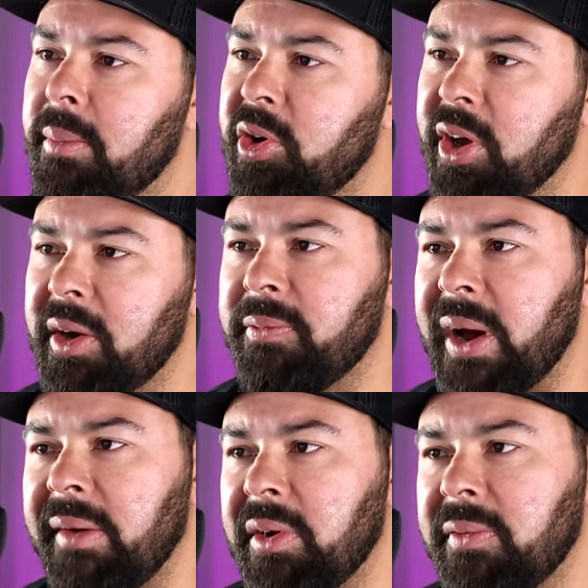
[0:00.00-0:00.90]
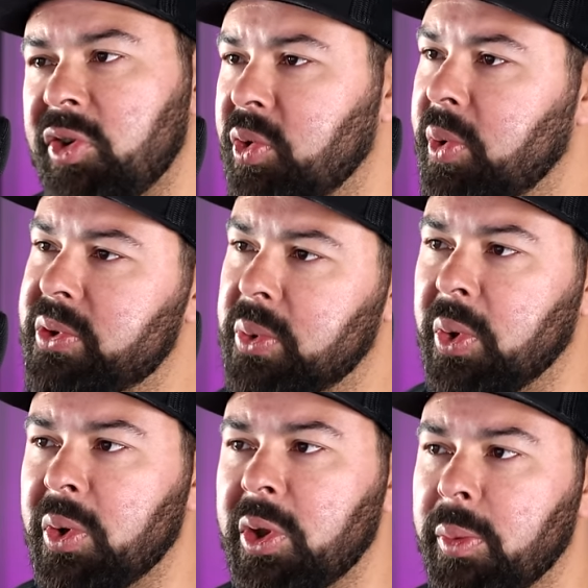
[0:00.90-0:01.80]
Michigan and five individuals
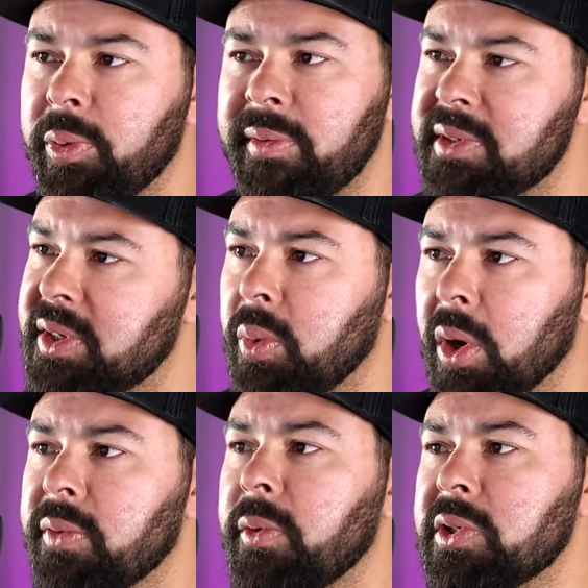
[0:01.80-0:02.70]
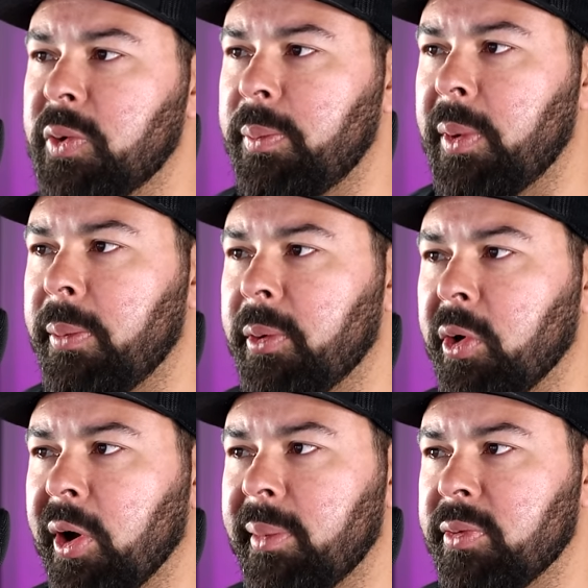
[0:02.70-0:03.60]
who currently or previously worked for its football
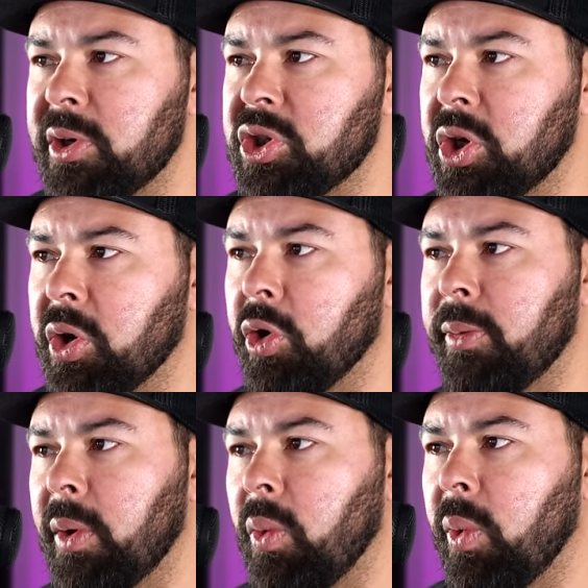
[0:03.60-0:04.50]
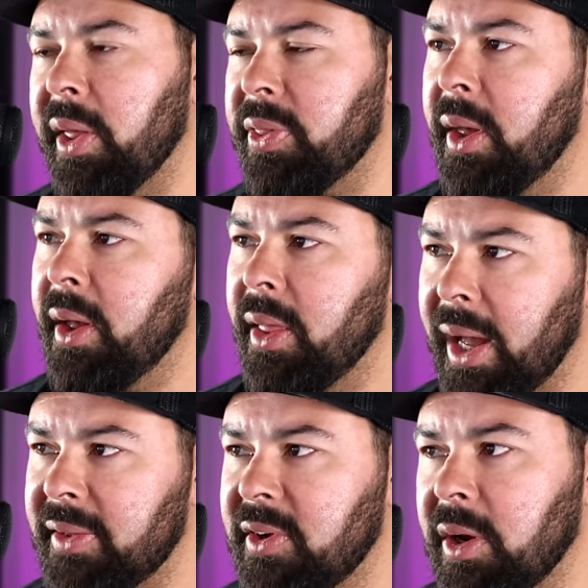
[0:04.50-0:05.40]
program have reached an agreement with
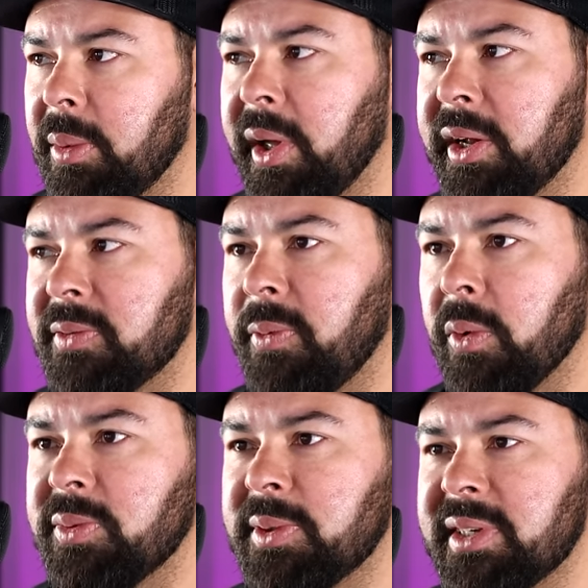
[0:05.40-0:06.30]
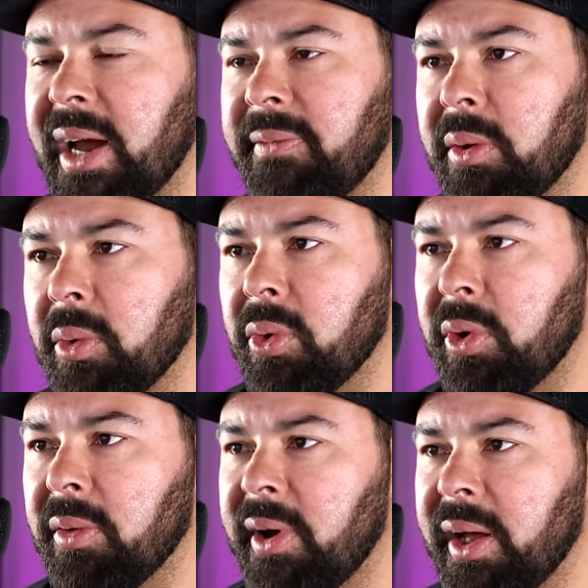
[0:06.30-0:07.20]
NCAA enforcement staff on
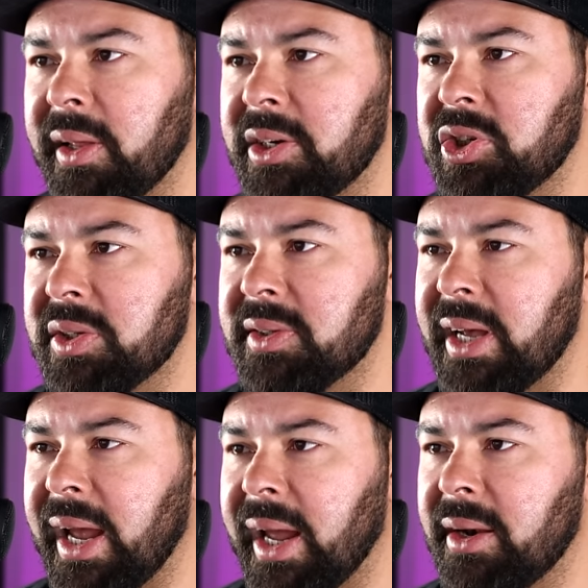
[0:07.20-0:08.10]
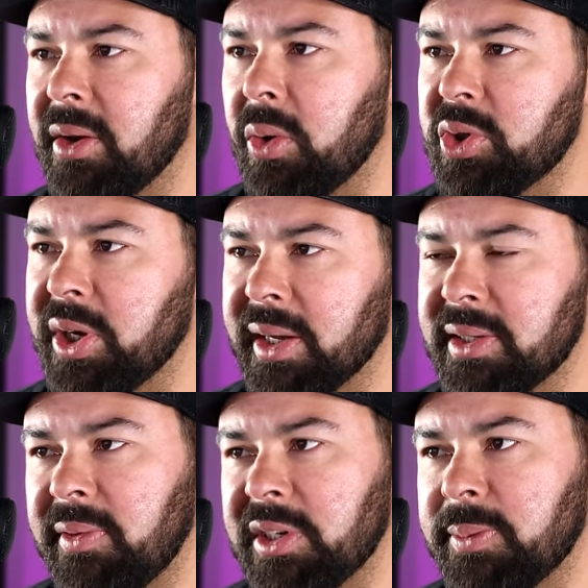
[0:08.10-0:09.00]
recruiting violations and coaching
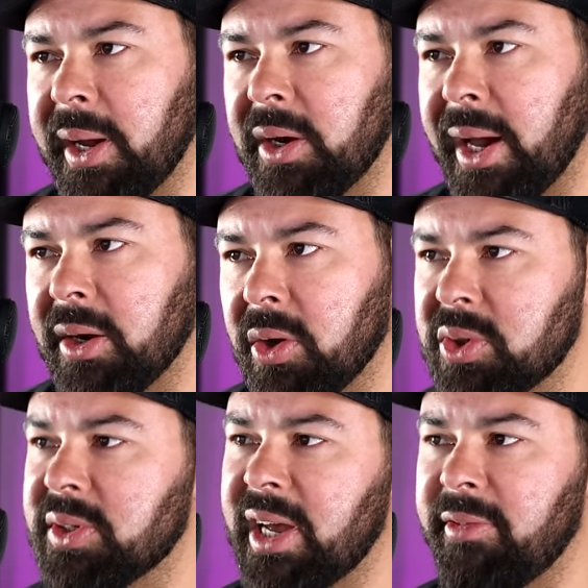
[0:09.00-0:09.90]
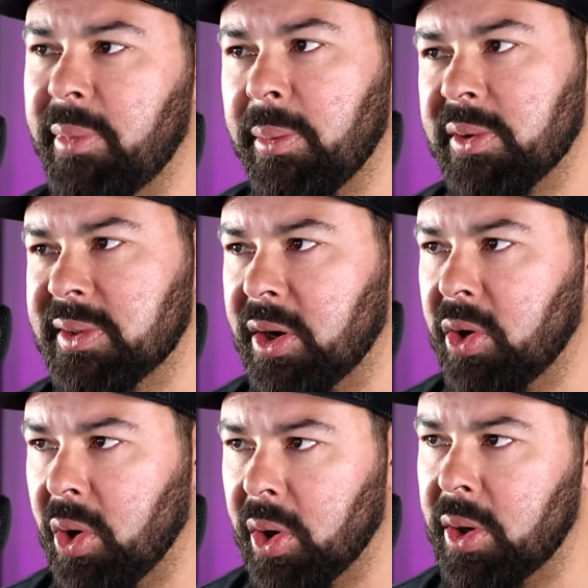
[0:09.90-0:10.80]
activities by non-coaching staff members that
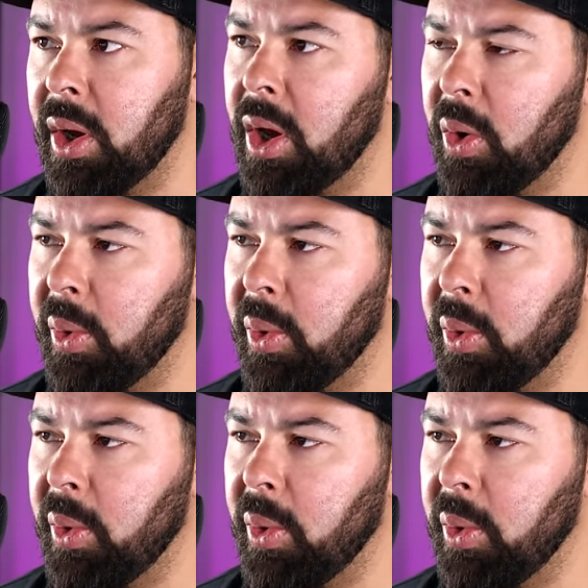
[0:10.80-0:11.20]
occurred